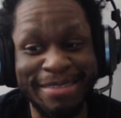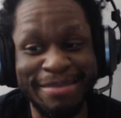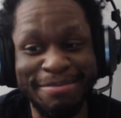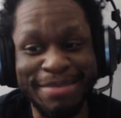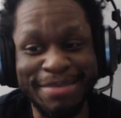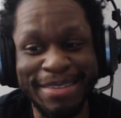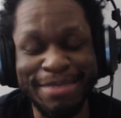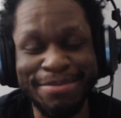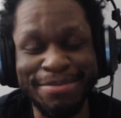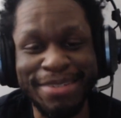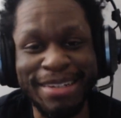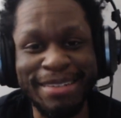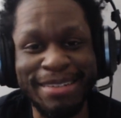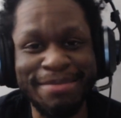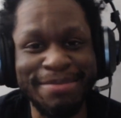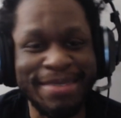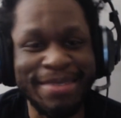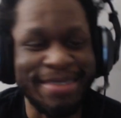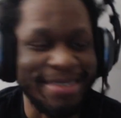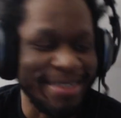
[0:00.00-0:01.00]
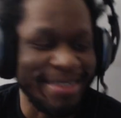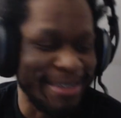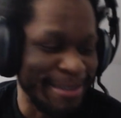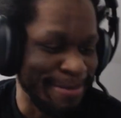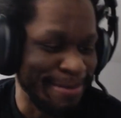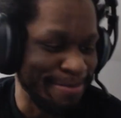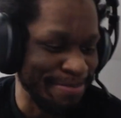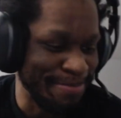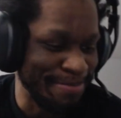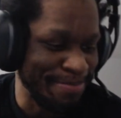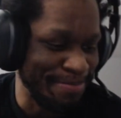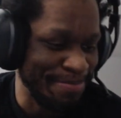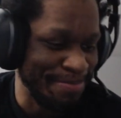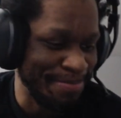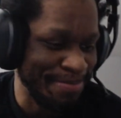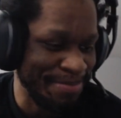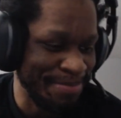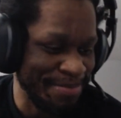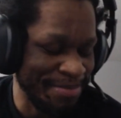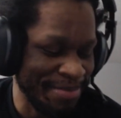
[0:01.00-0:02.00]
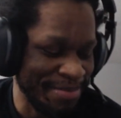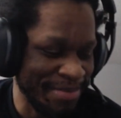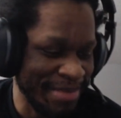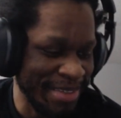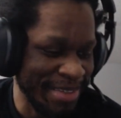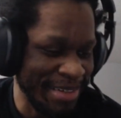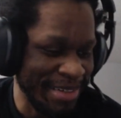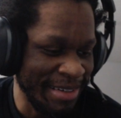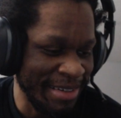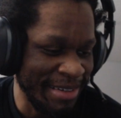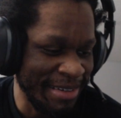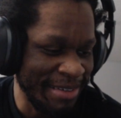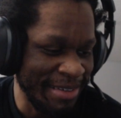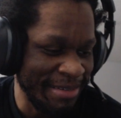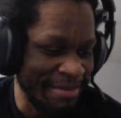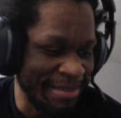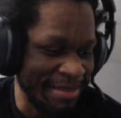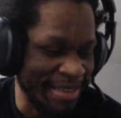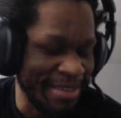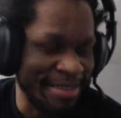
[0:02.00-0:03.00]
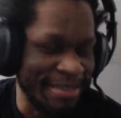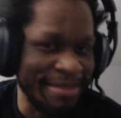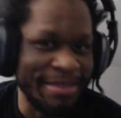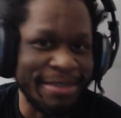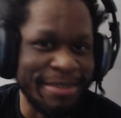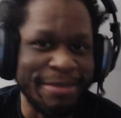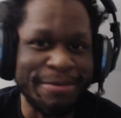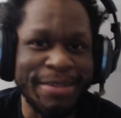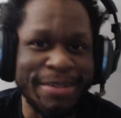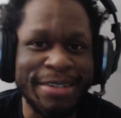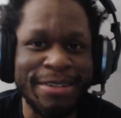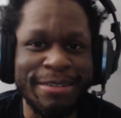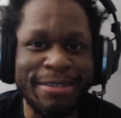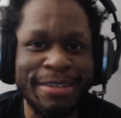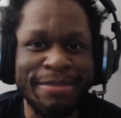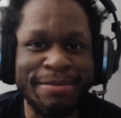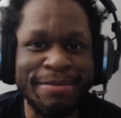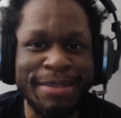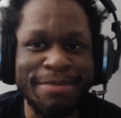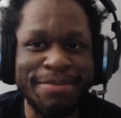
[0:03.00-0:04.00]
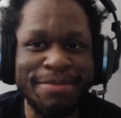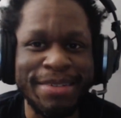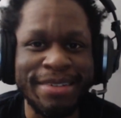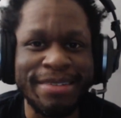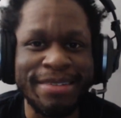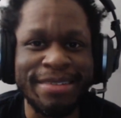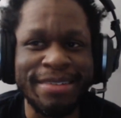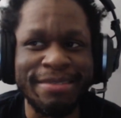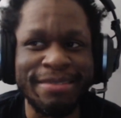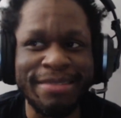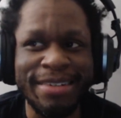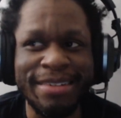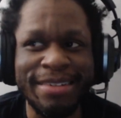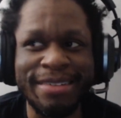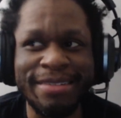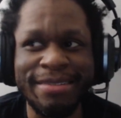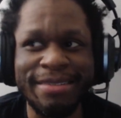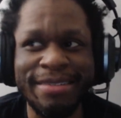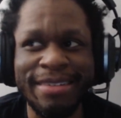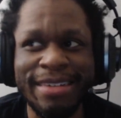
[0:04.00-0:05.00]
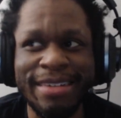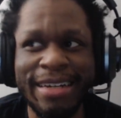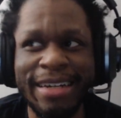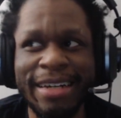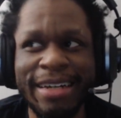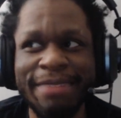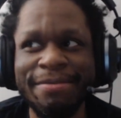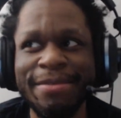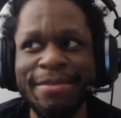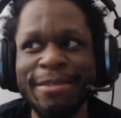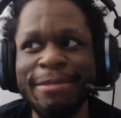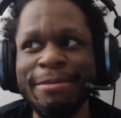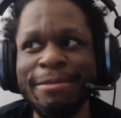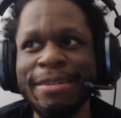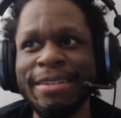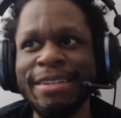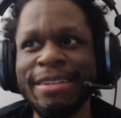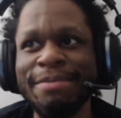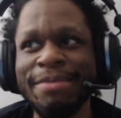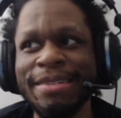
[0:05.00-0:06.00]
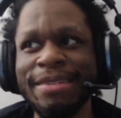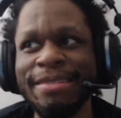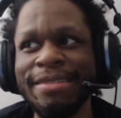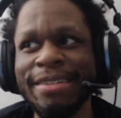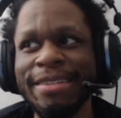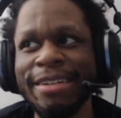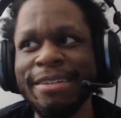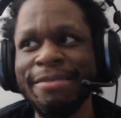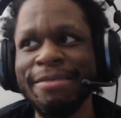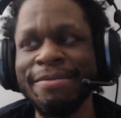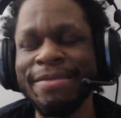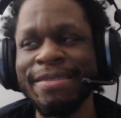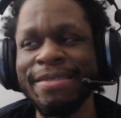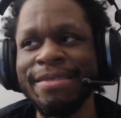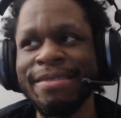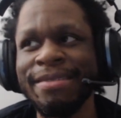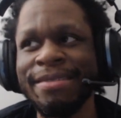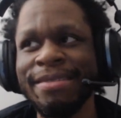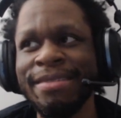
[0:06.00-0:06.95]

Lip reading: But the problem is, like Suicune 1 and 2, I have them on PSN, right? So it's like I have no way to get my saves